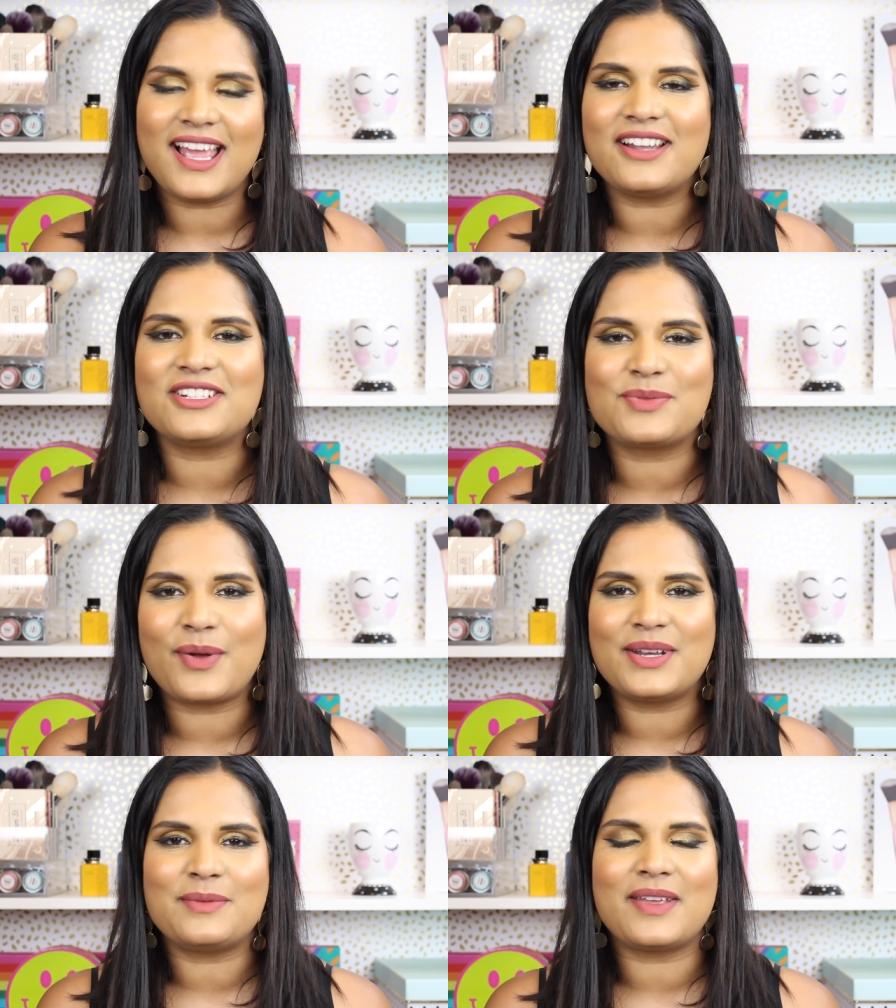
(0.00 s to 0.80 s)
yeah, I just
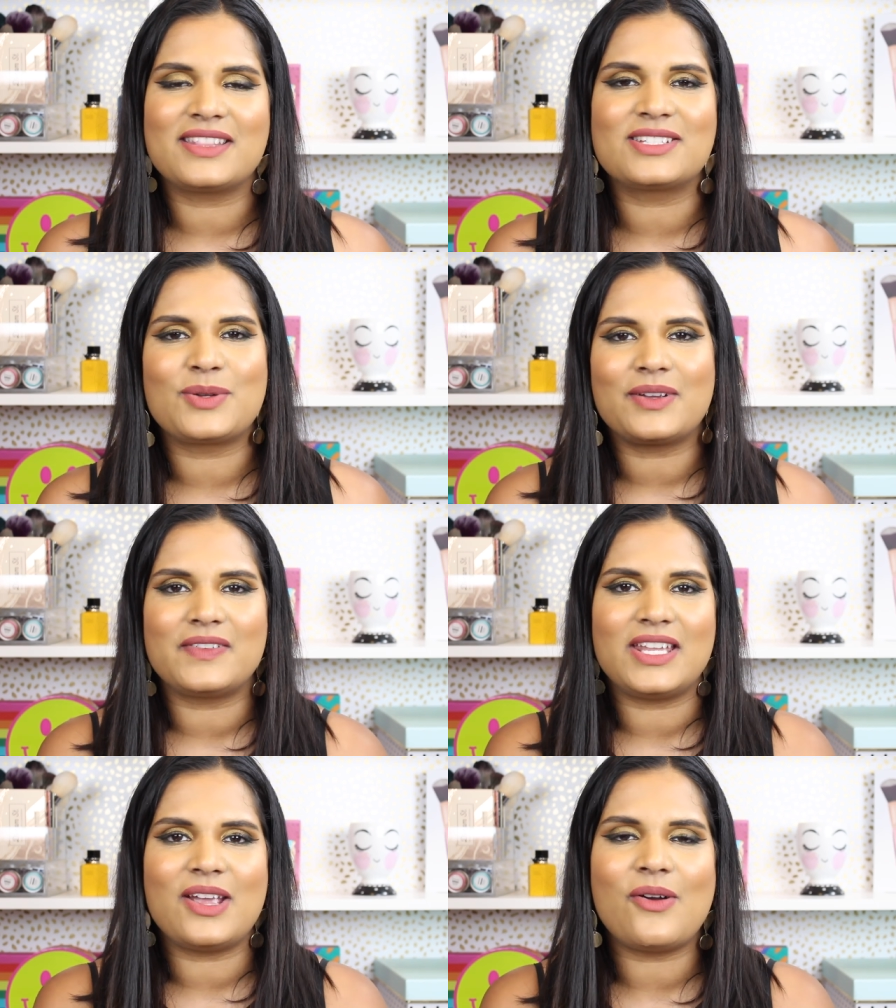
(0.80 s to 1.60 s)
wanted to make this quick
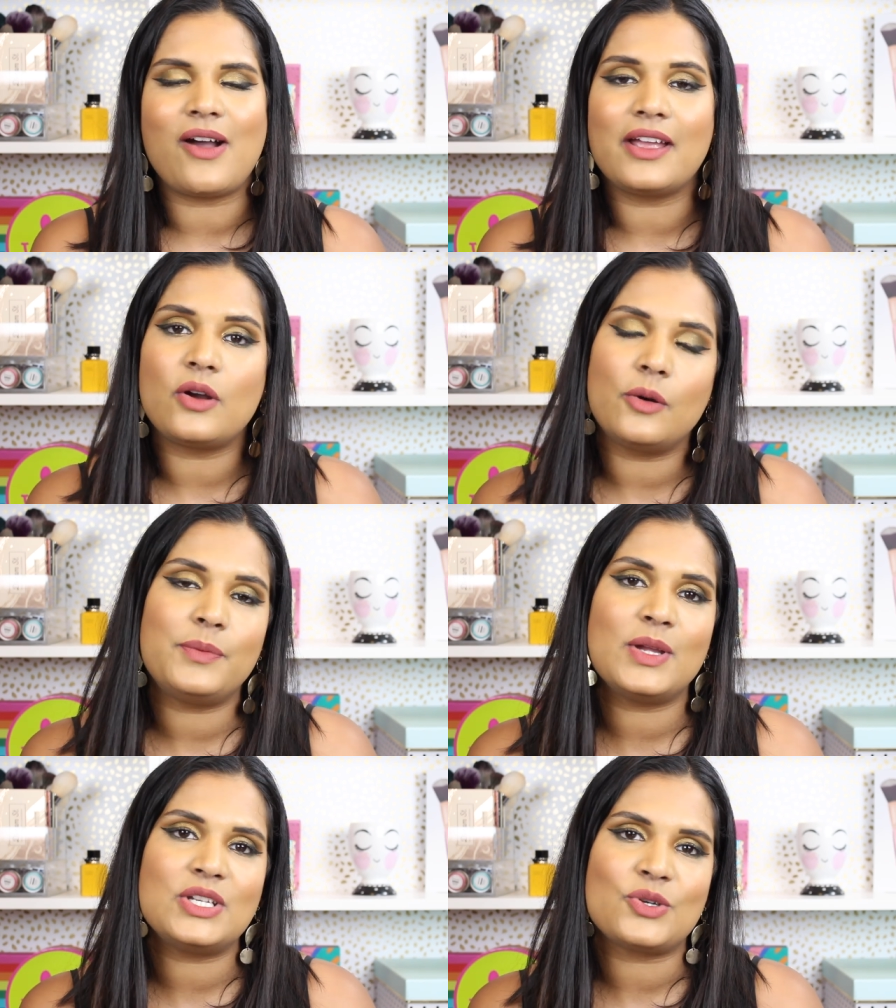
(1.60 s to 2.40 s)
video. I
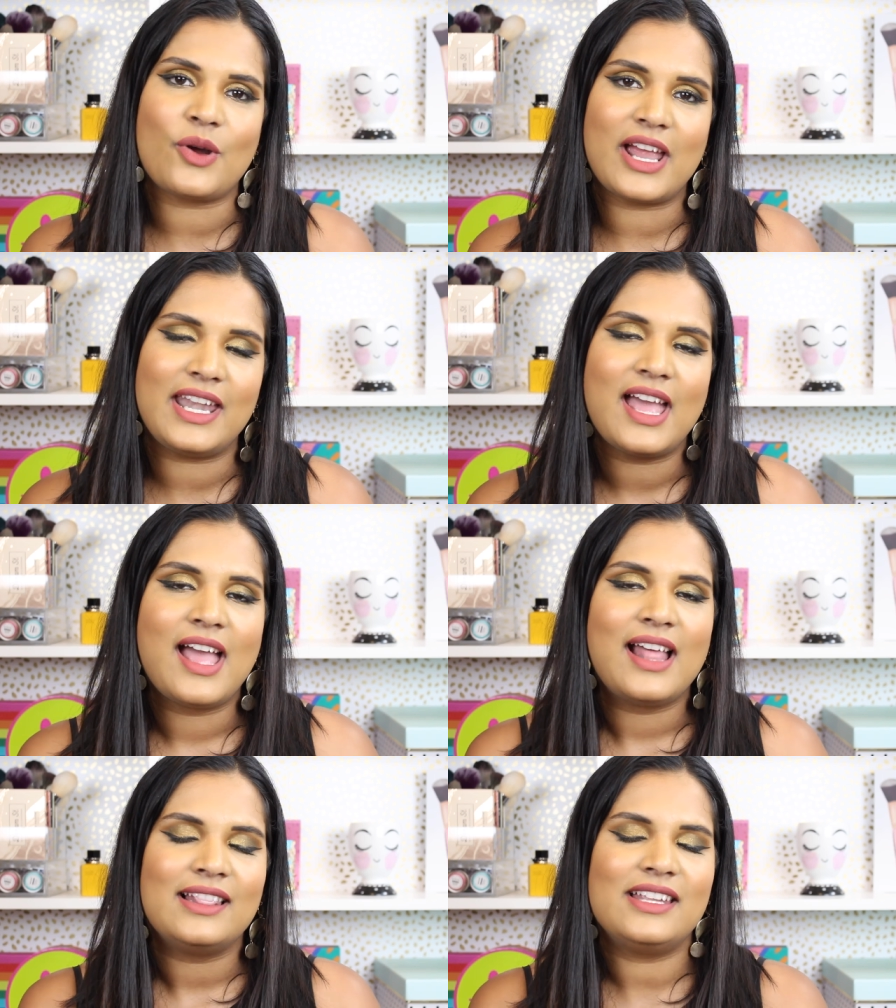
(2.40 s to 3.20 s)
hope you enjoyed.
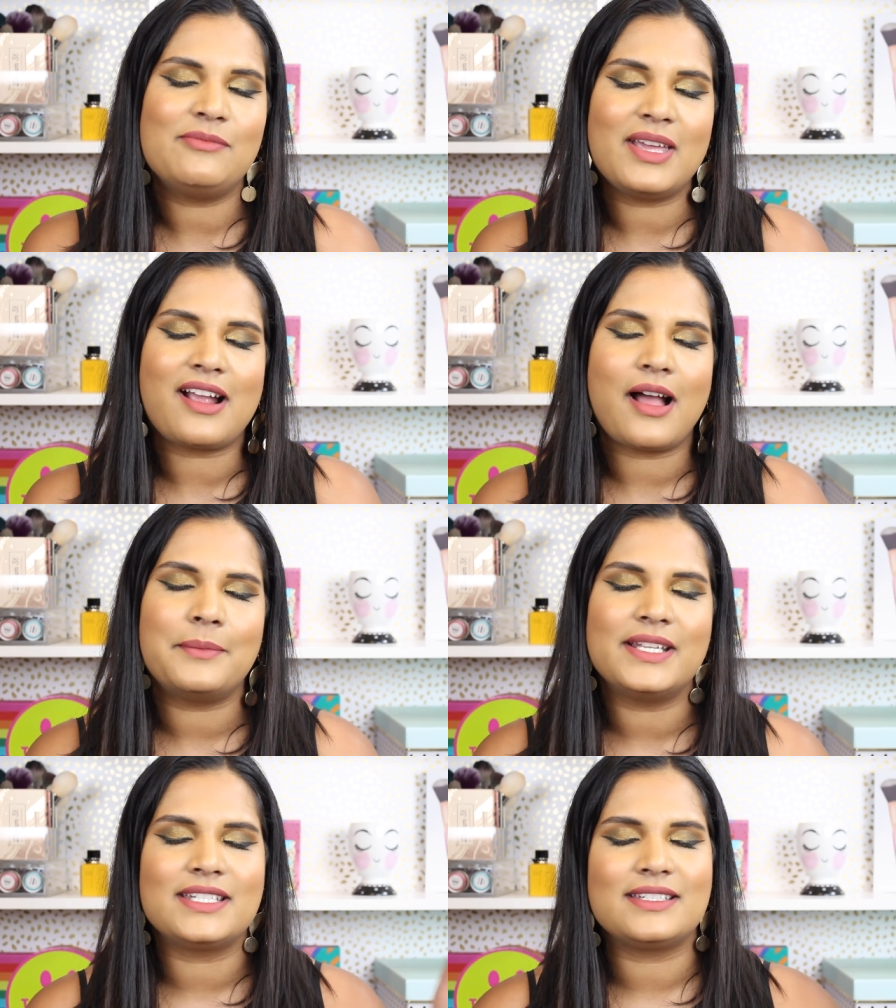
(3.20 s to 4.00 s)
Leave me a
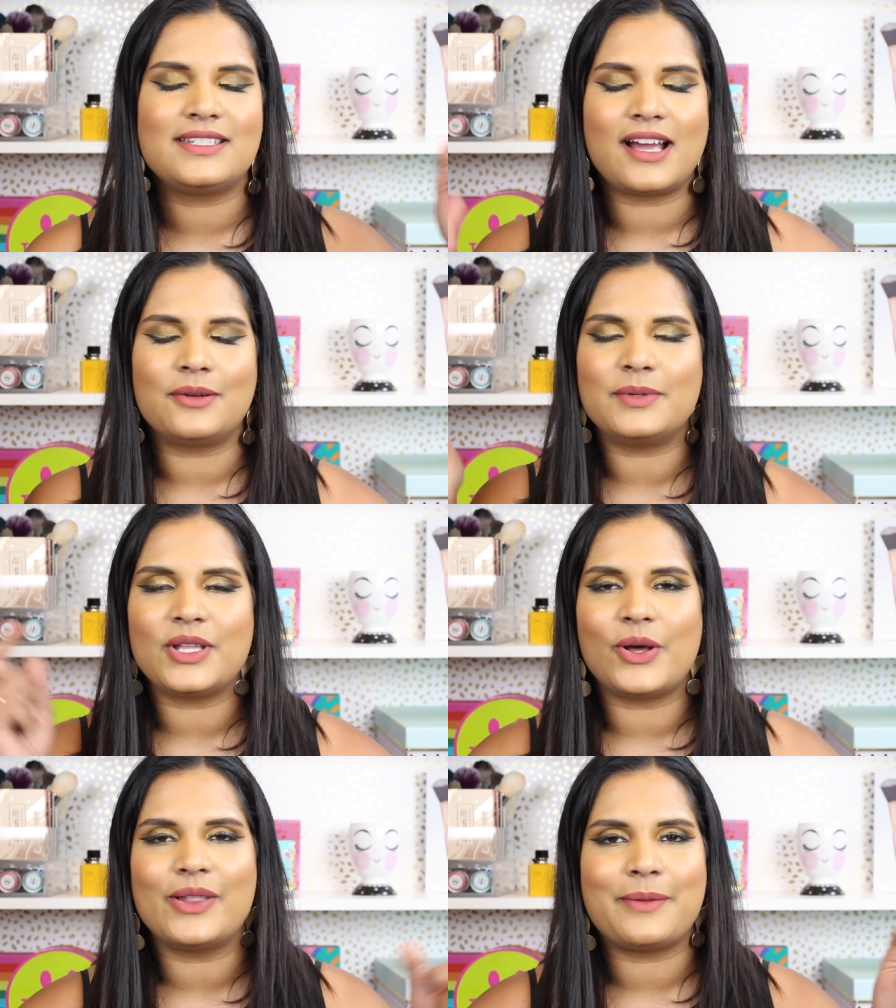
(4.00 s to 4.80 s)
comment down
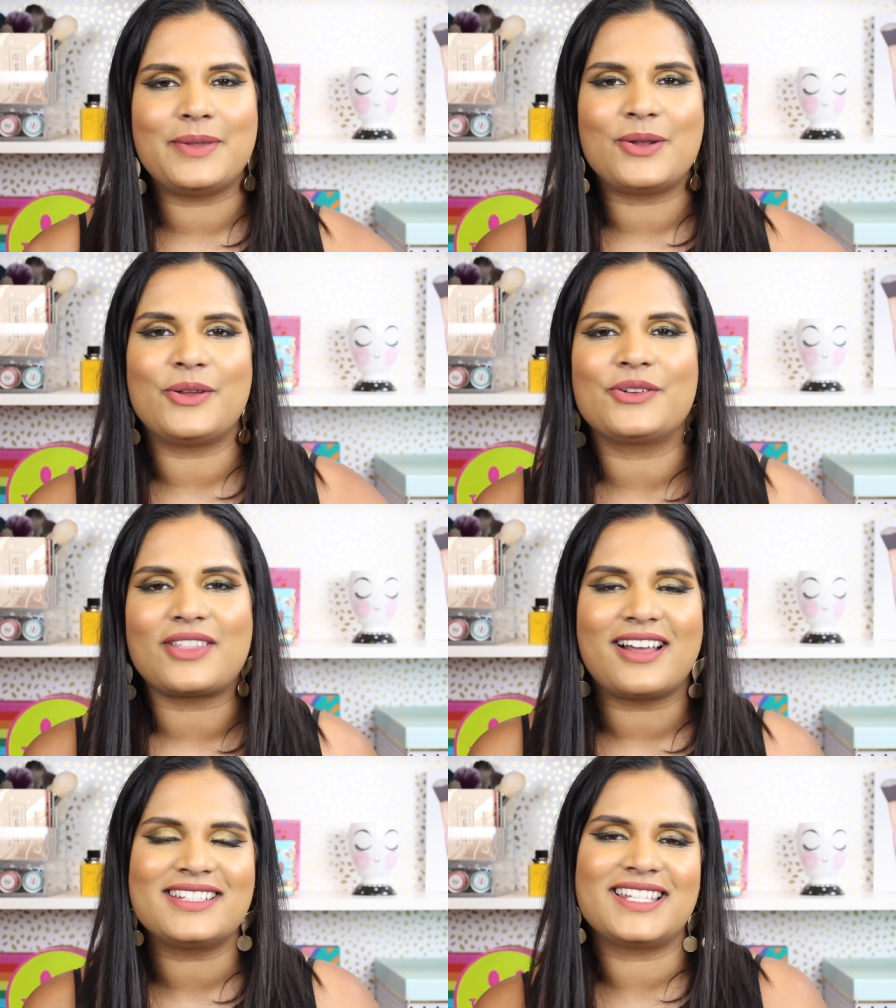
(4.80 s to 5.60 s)
below, let me know your
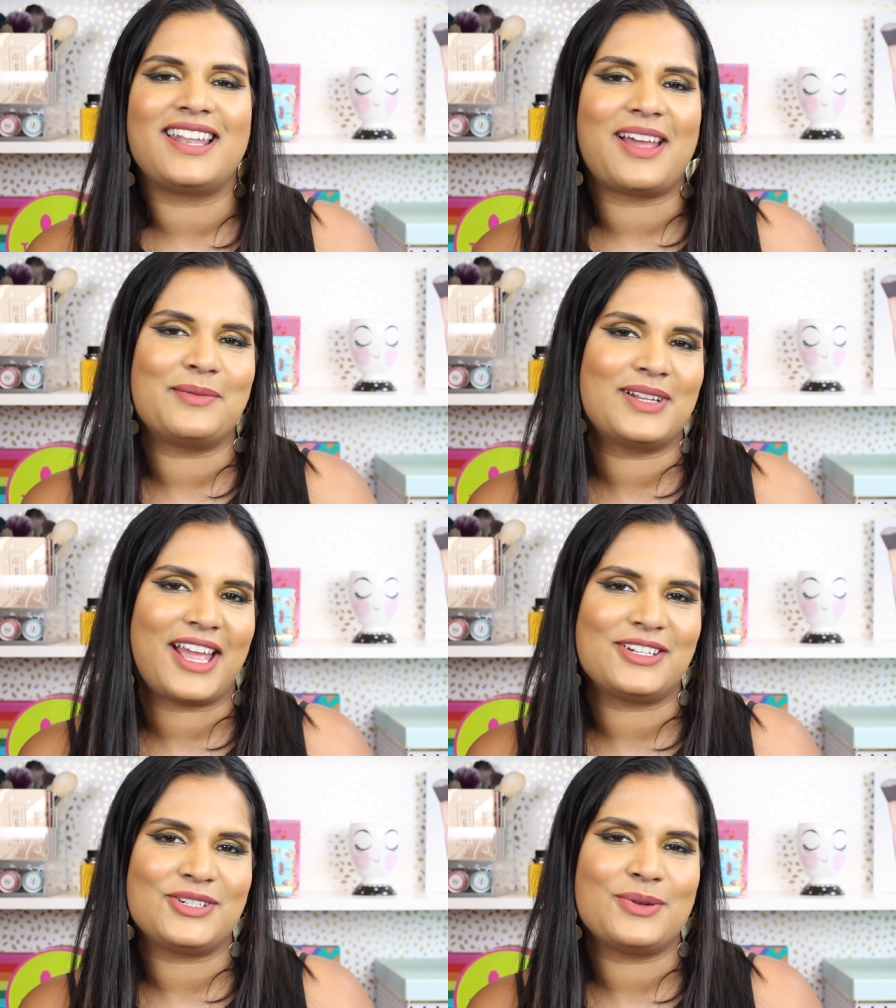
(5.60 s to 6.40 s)
thoughts, and I will
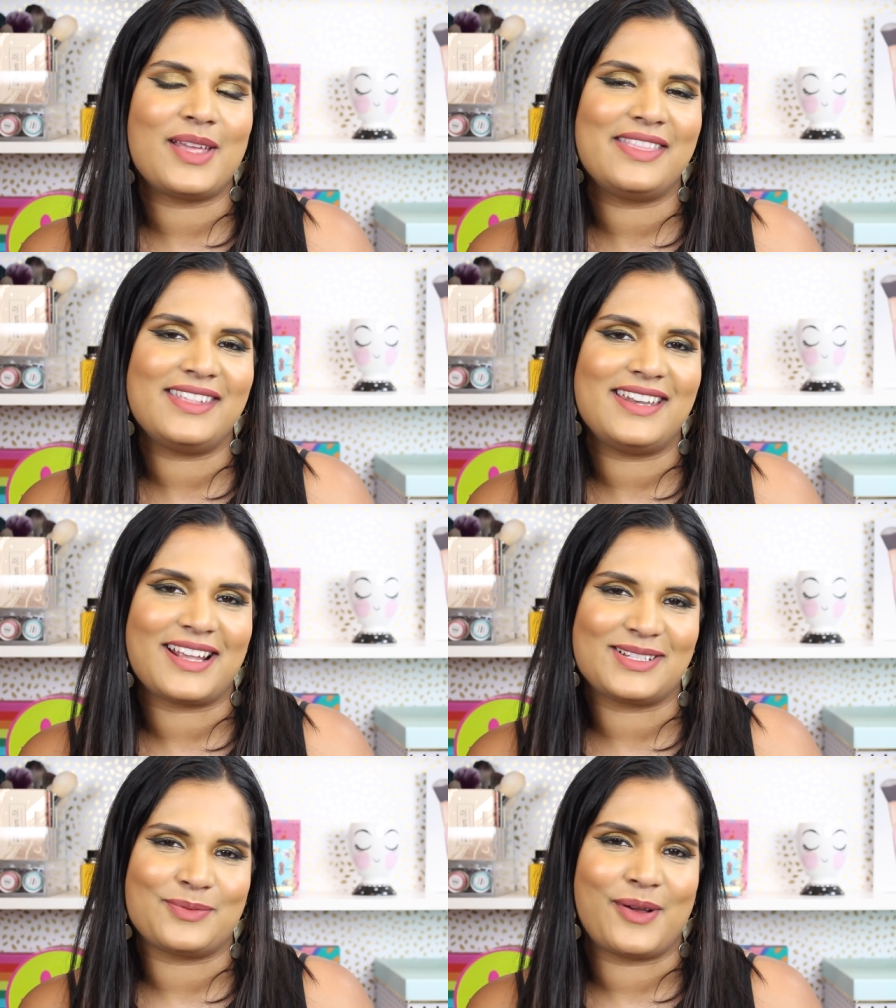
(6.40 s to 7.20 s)
catch you in the
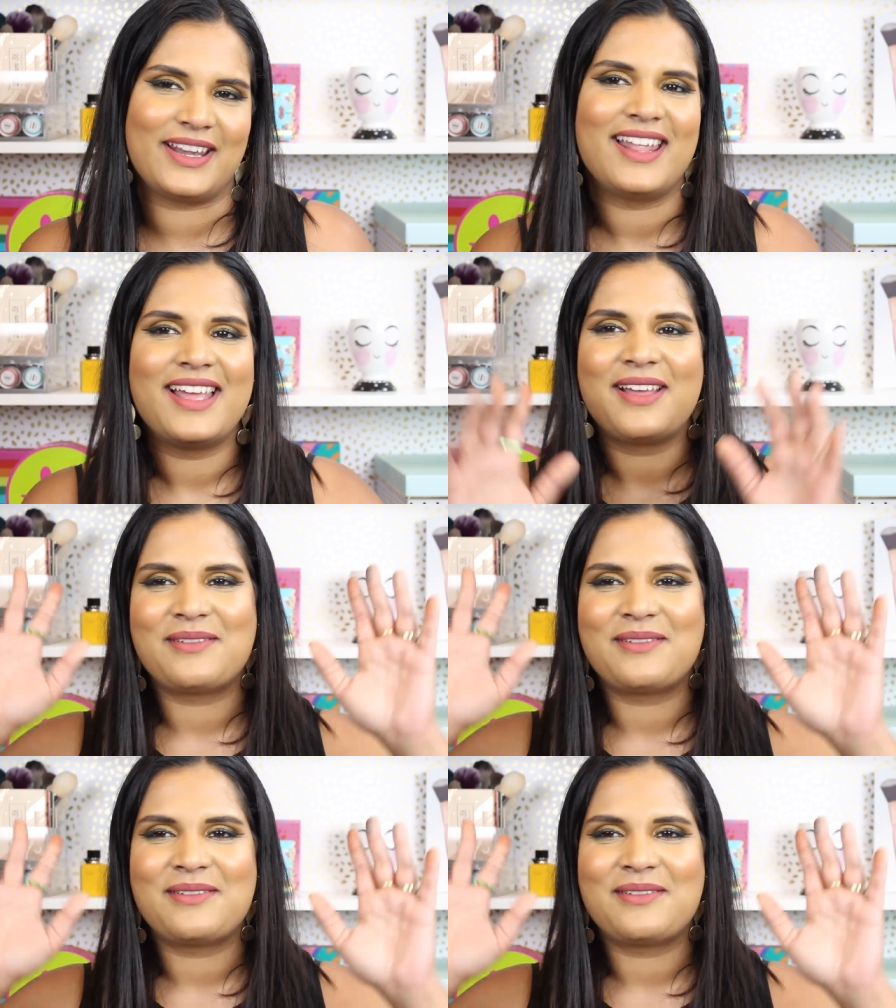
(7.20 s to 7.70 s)
next one.